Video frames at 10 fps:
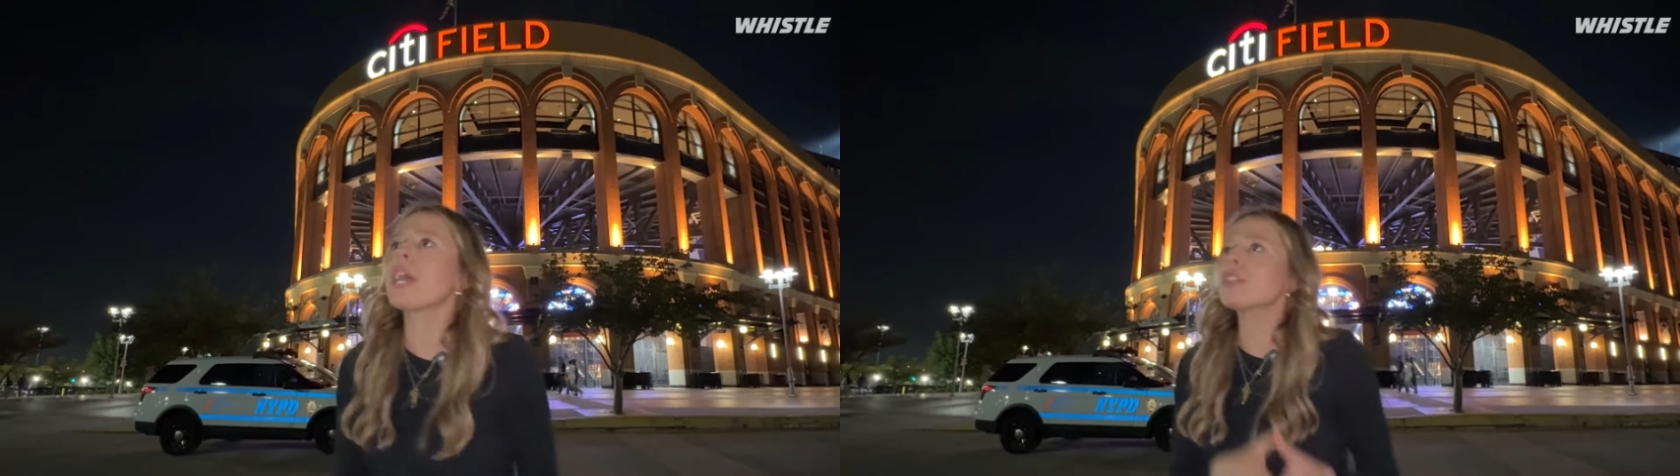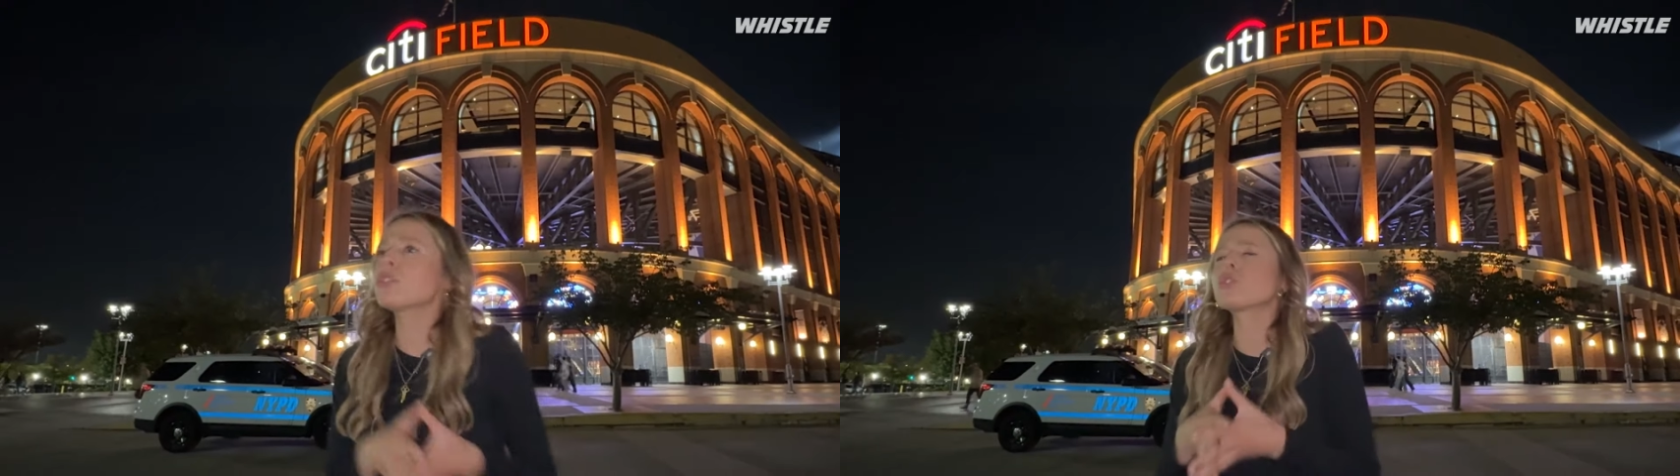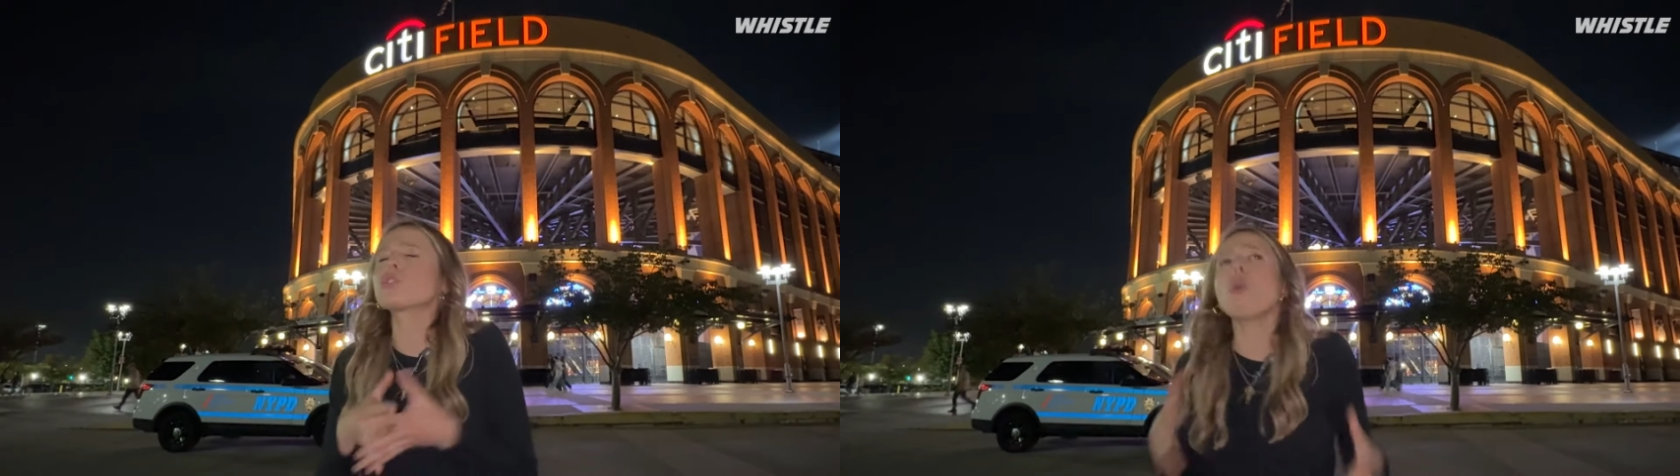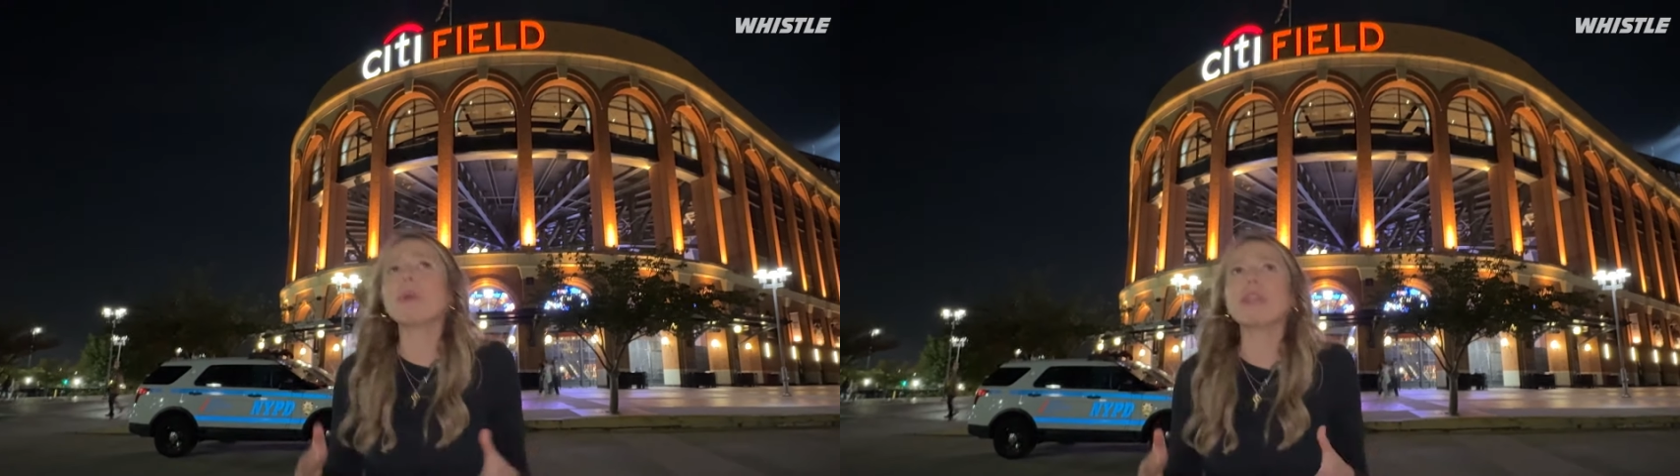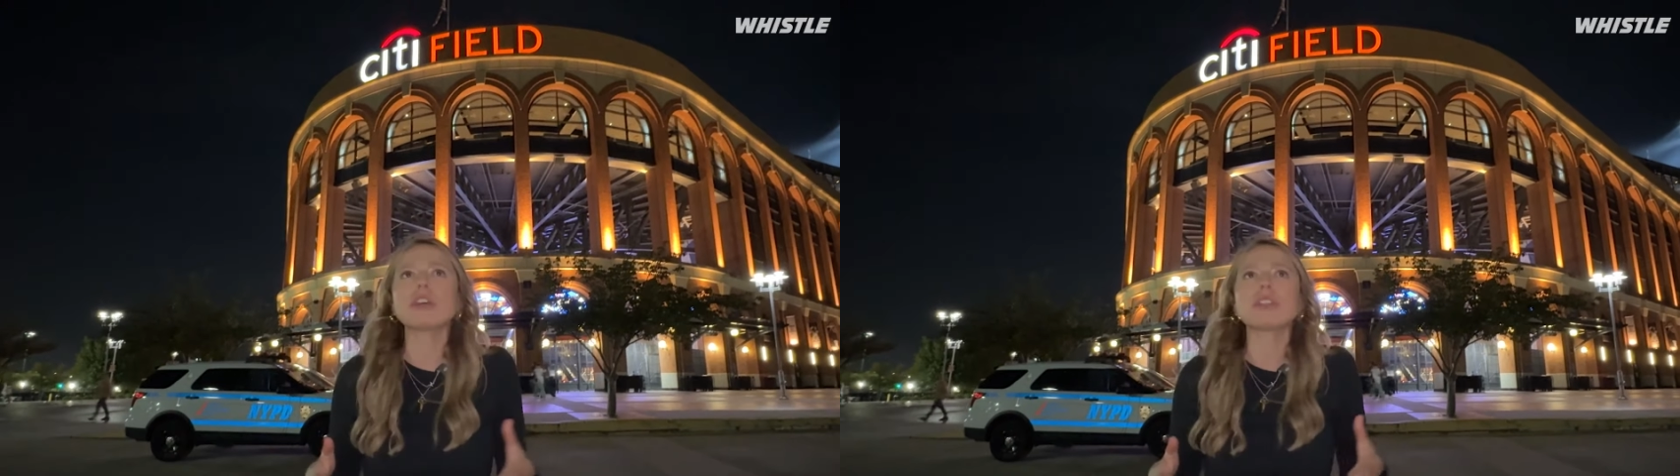had so
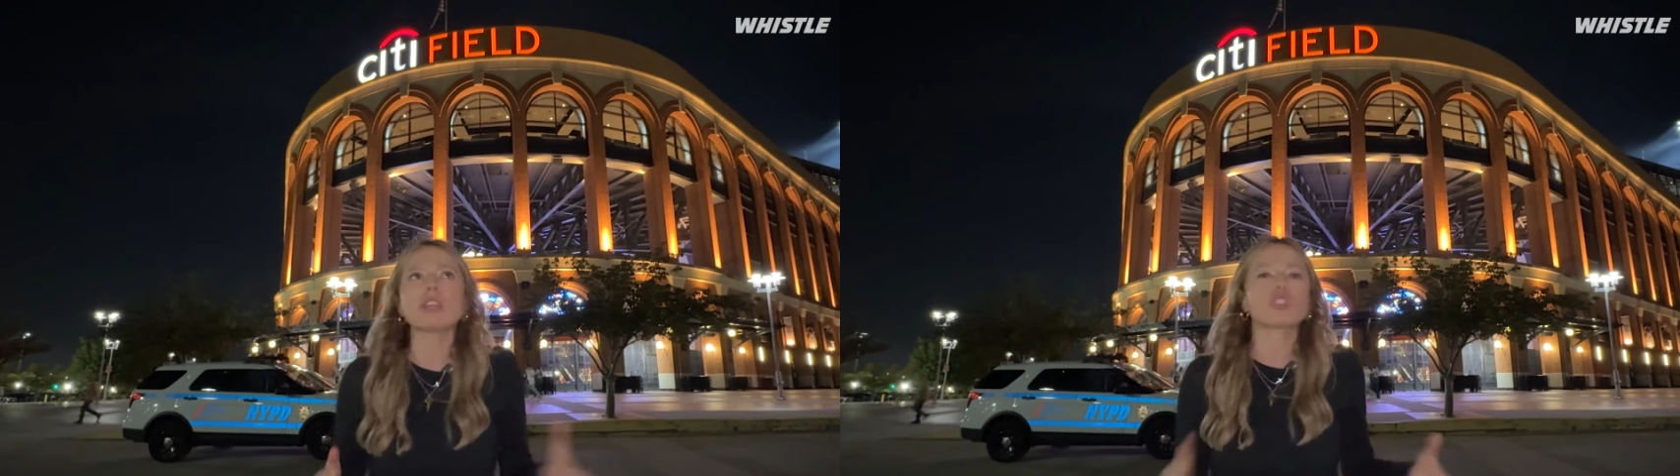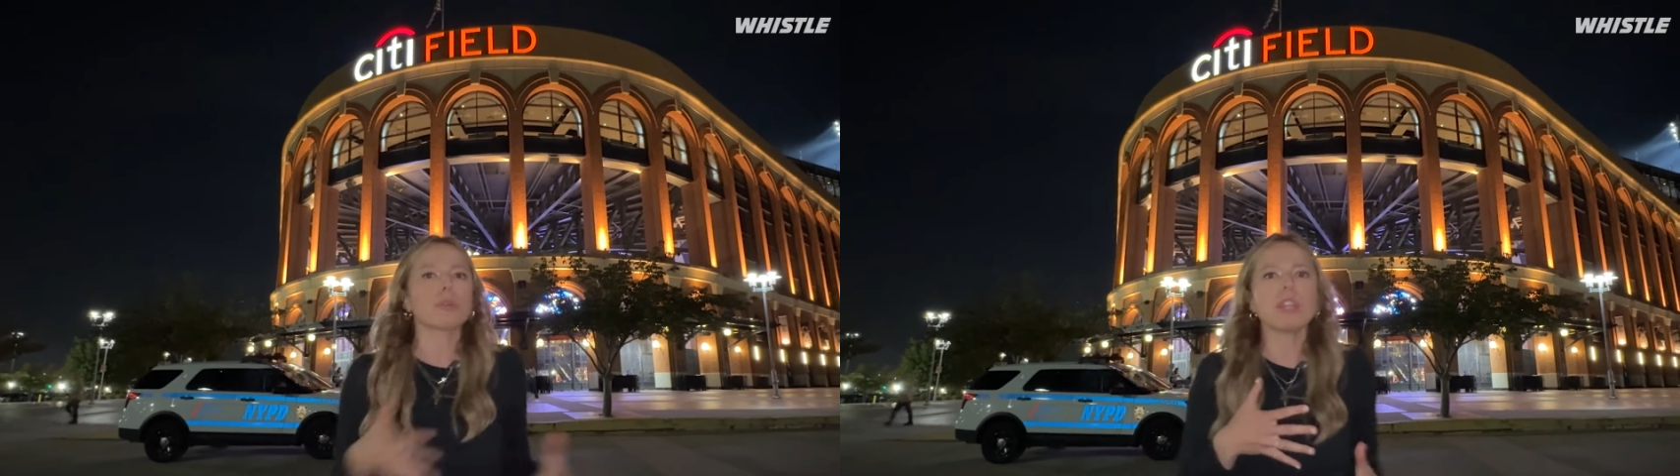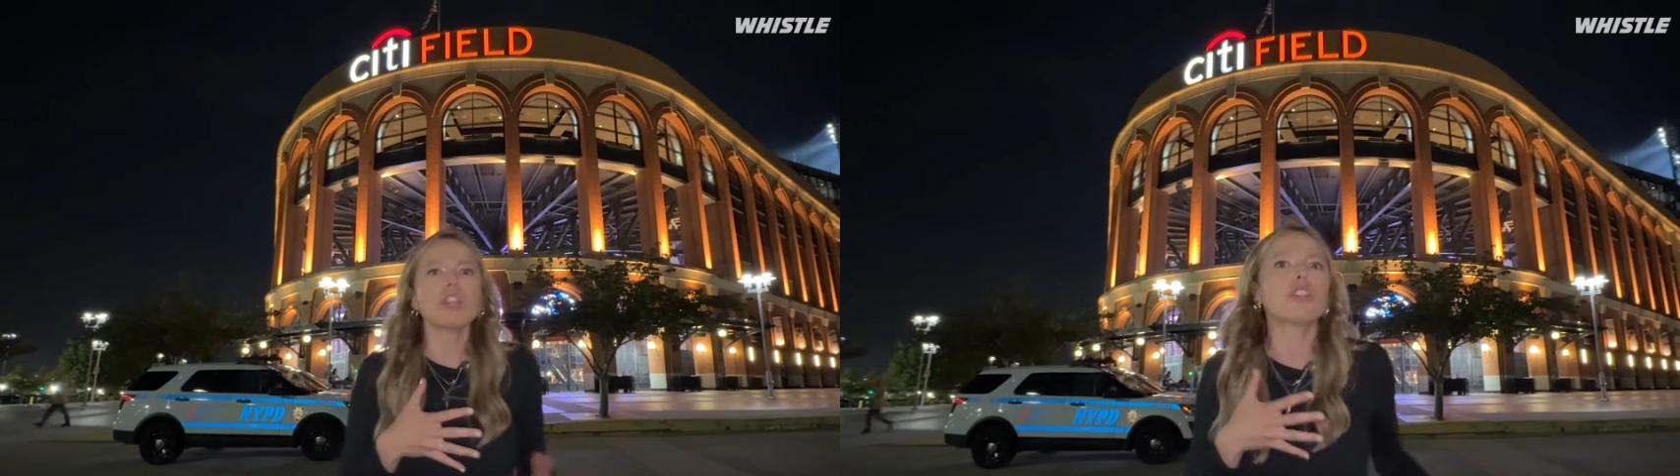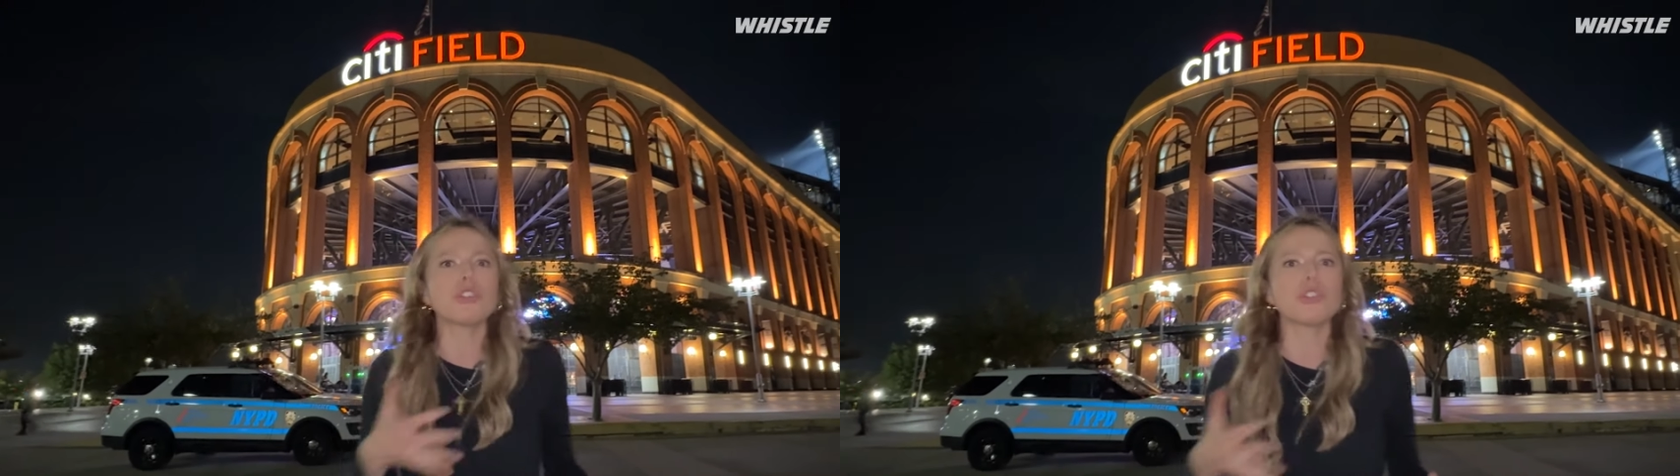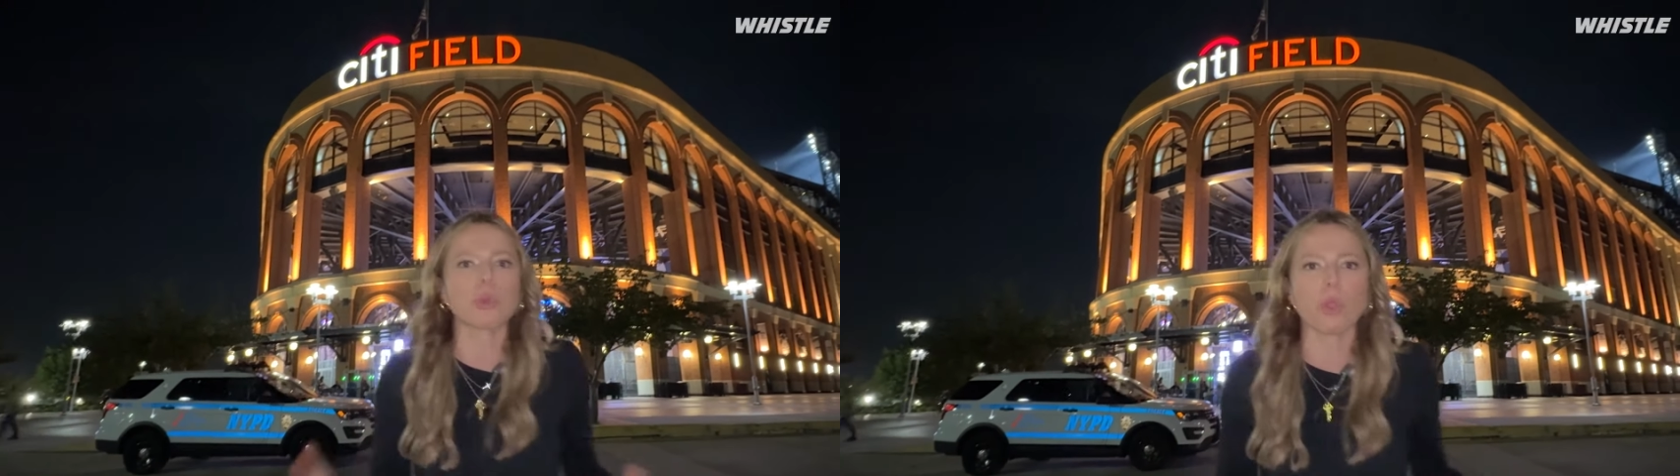many good things, so many good New
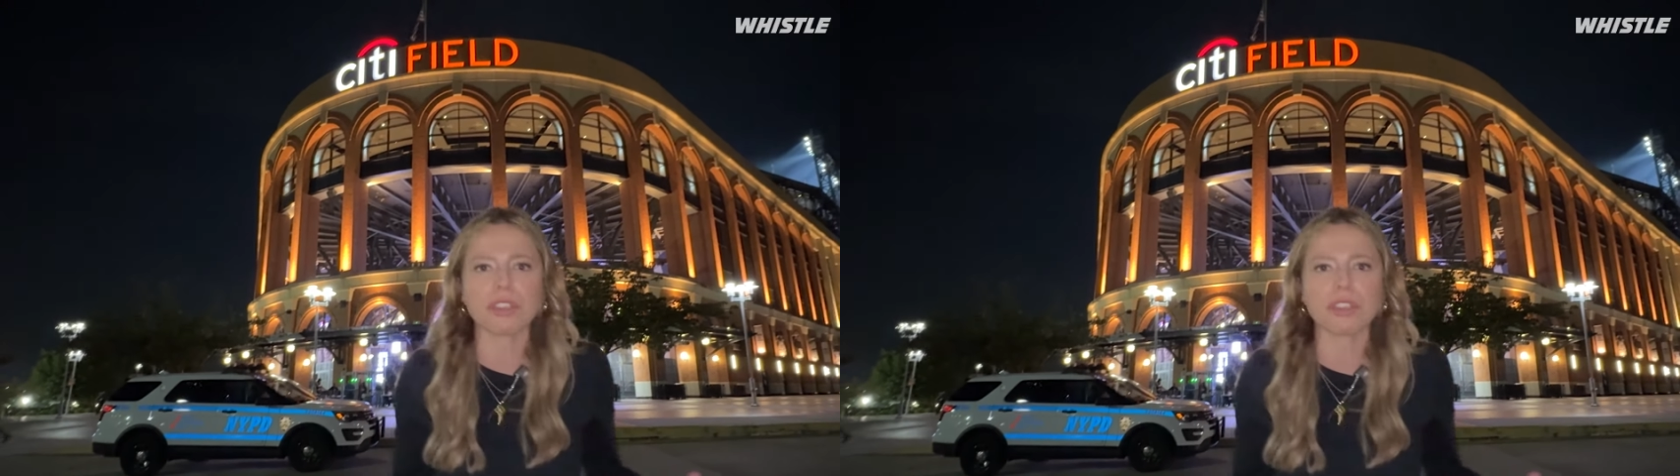York